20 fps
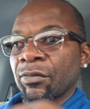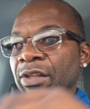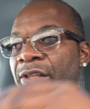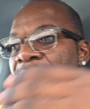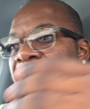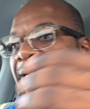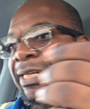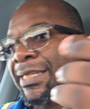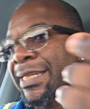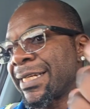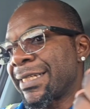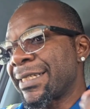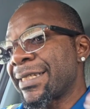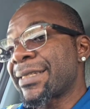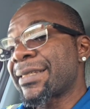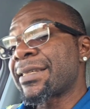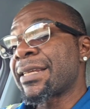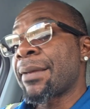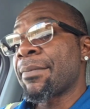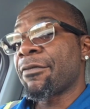they did the
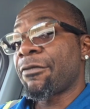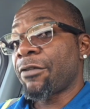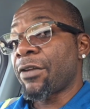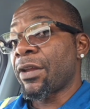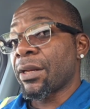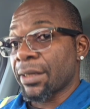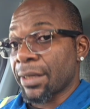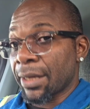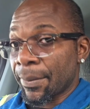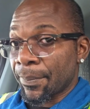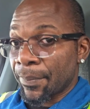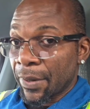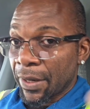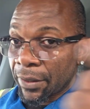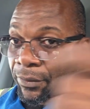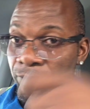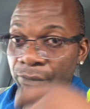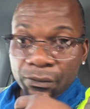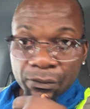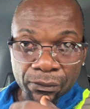same thing they're
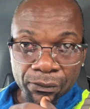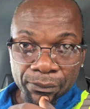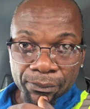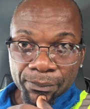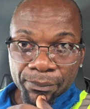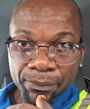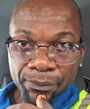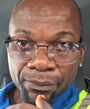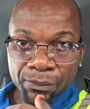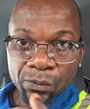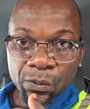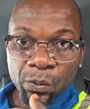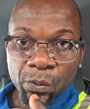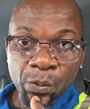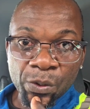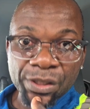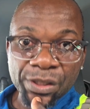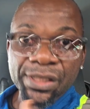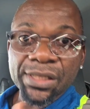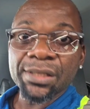about to do,
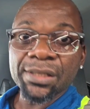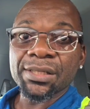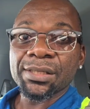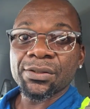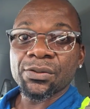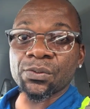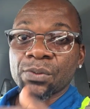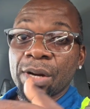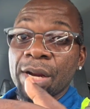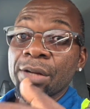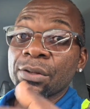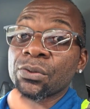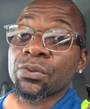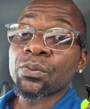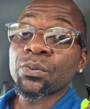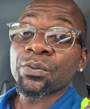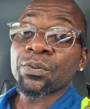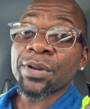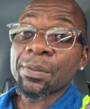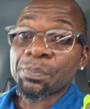which is trying to
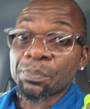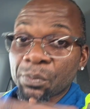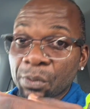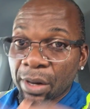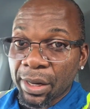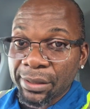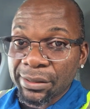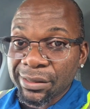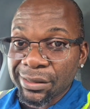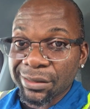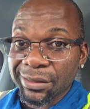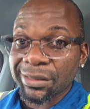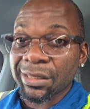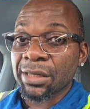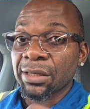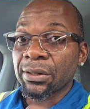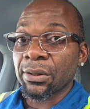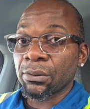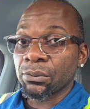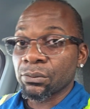reprice the
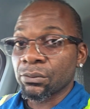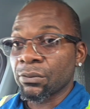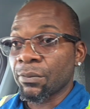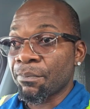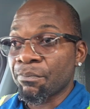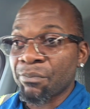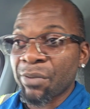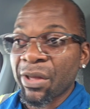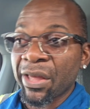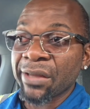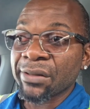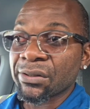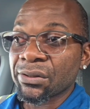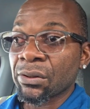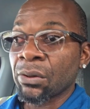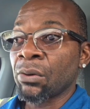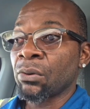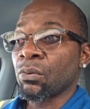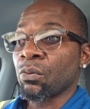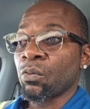gold based
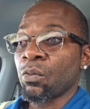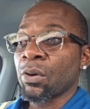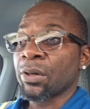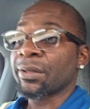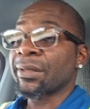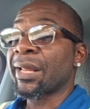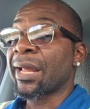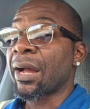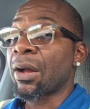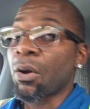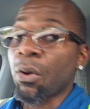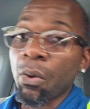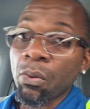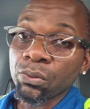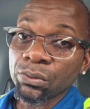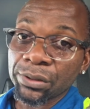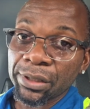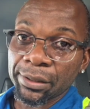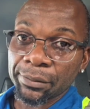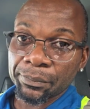on what they are
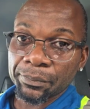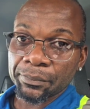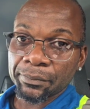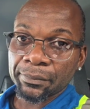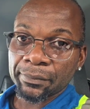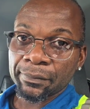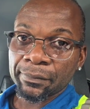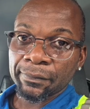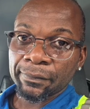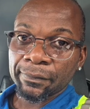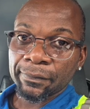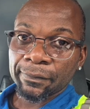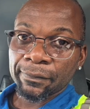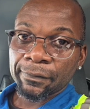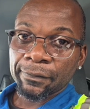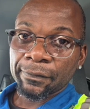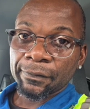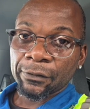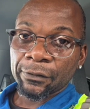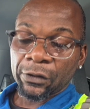holding.
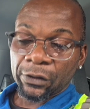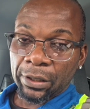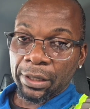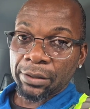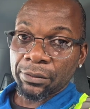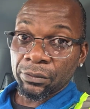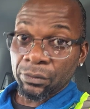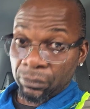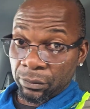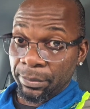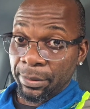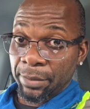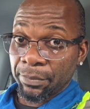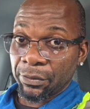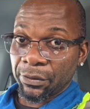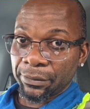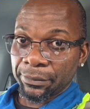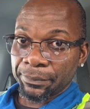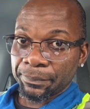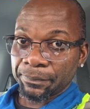Okay, you
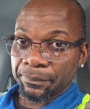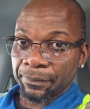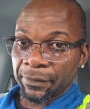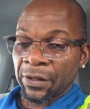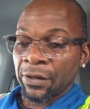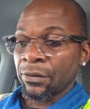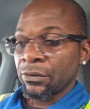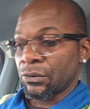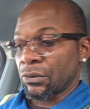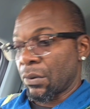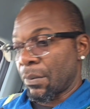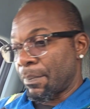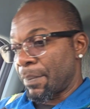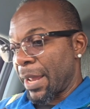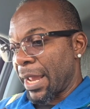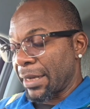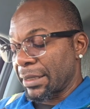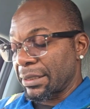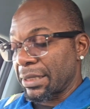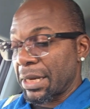remember? So
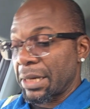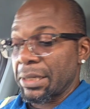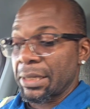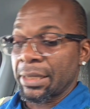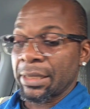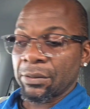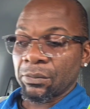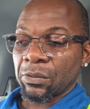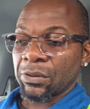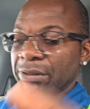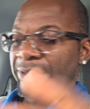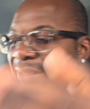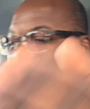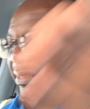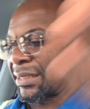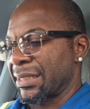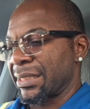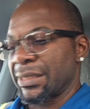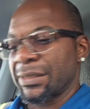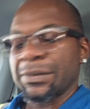back then it was
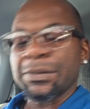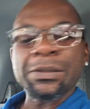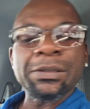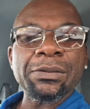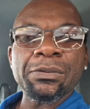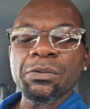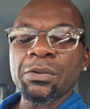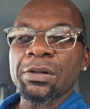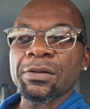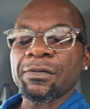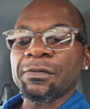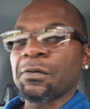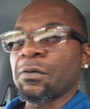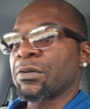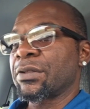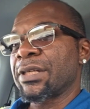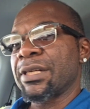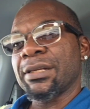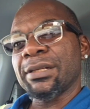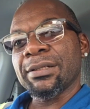what,
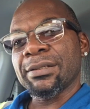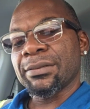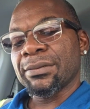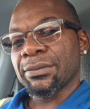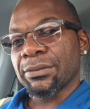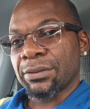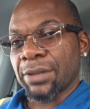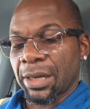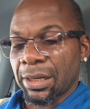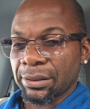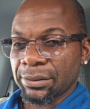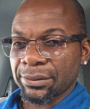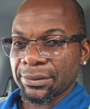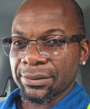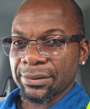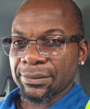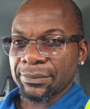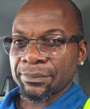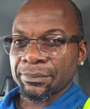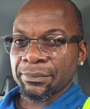
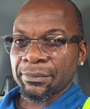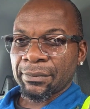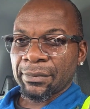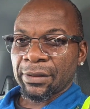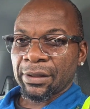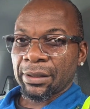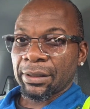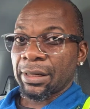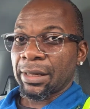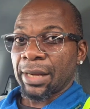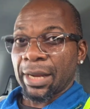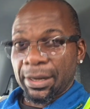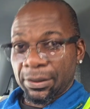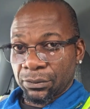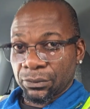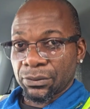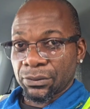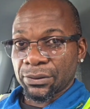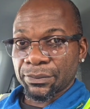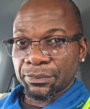$14 the
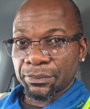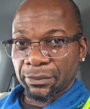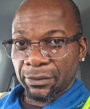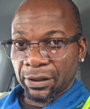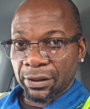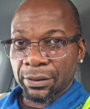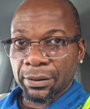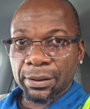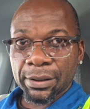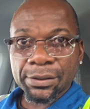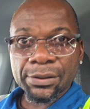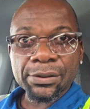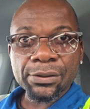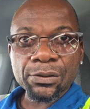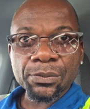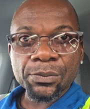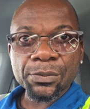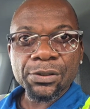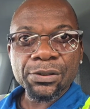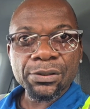ounce? Oh,
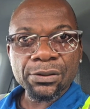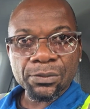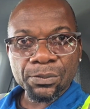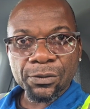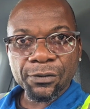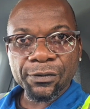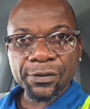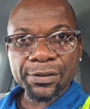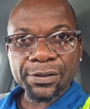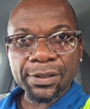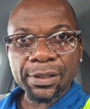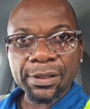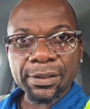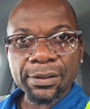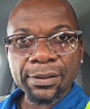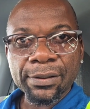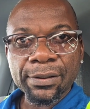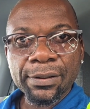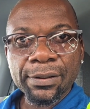excuse me for a second.